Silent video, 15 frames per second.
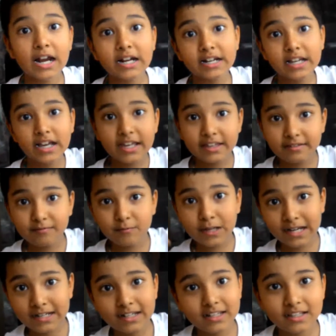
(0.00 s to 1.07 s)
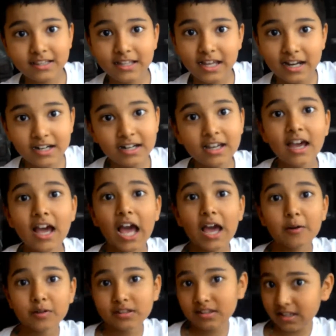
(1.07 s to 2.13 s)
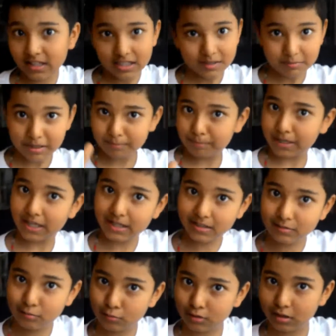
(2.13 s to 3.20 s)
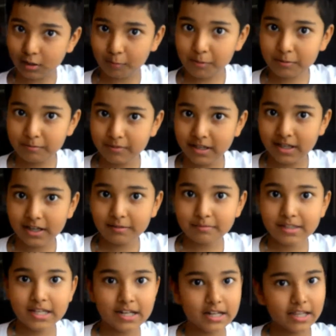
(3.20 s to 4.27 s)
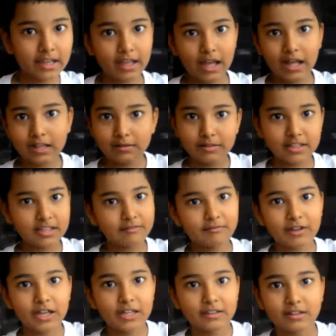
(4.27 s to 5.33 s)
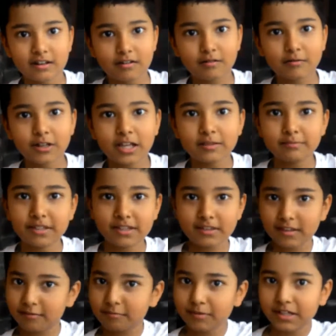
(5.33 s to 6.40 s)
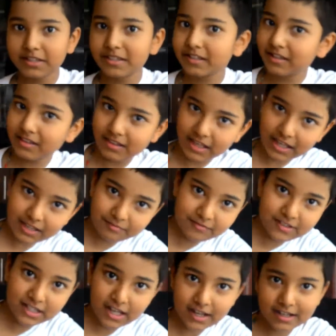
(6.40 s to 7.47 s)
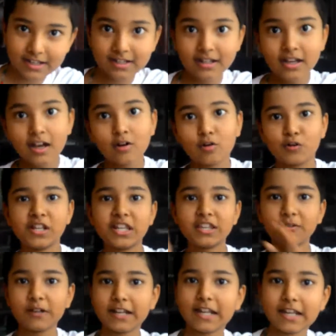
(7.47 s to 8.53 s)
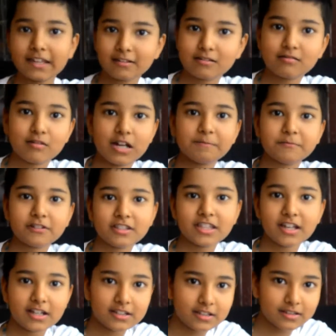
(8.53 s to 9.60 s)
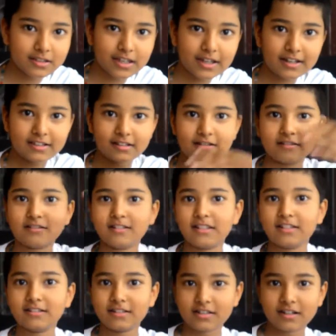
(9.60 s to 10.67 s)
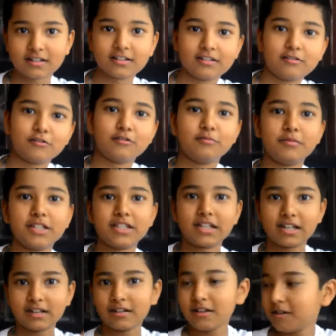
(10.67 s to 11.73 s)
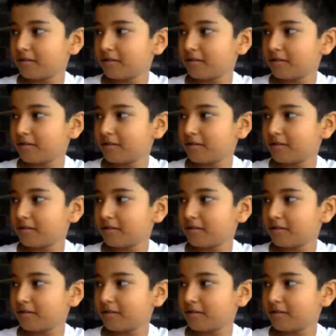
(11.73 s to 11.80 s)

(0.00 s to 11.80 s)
And I went in that. I was thinking my parents were coming behind me, and if I drown, I'll be saved by the life jacket. Only when I swam to the other side, the instructor told me that